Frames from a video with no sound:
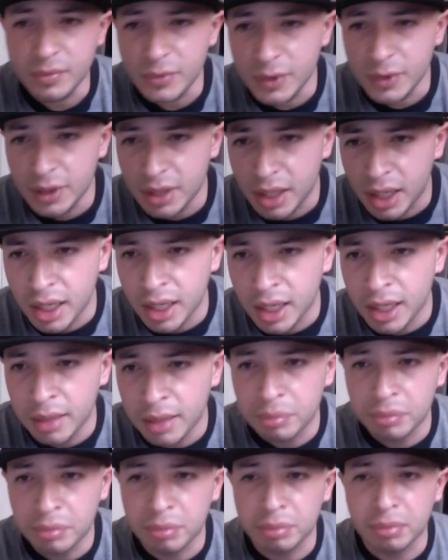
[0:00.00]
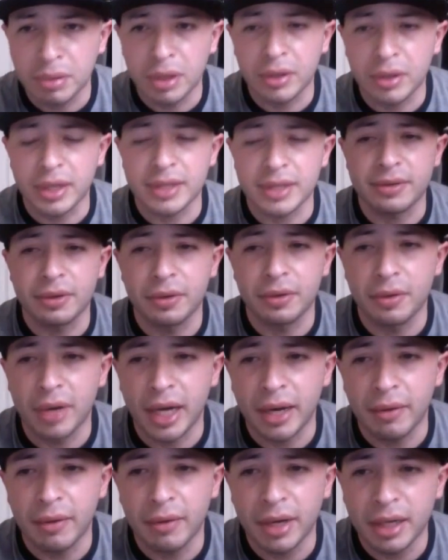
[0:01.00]
Uh, okay, so
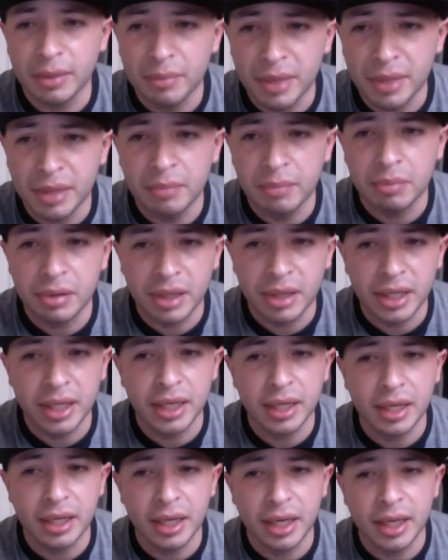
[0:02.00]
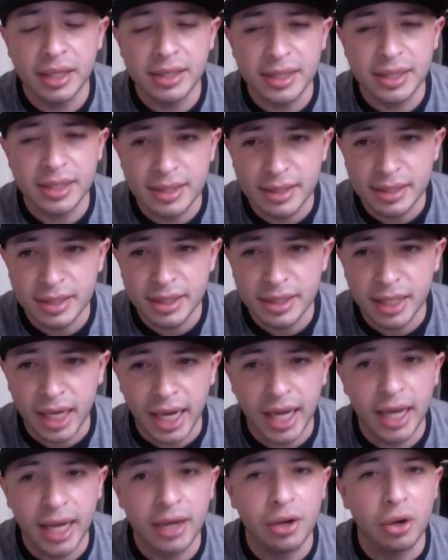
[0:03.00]
I recommend playing uh, TCG
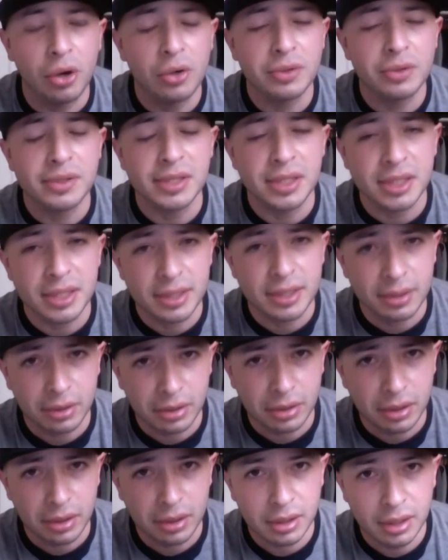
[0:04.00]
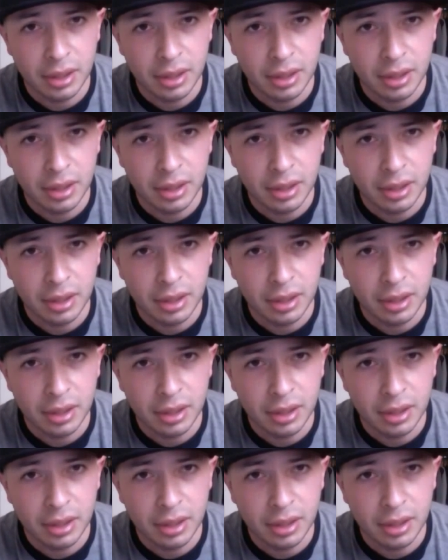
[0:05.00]
and OCG to learn.